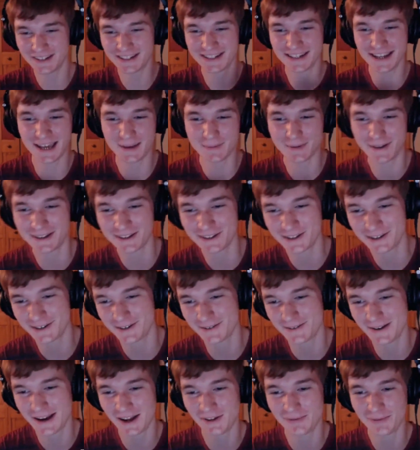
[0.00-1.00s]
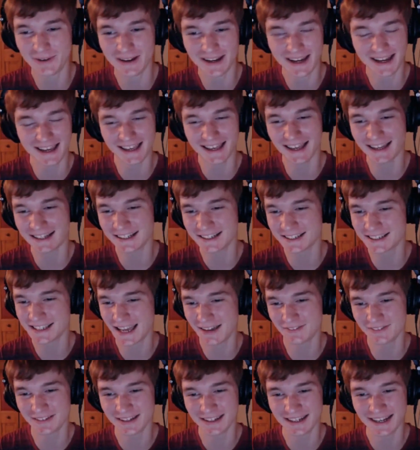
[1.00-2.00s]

time I turn around, but I just haven't. Yeah.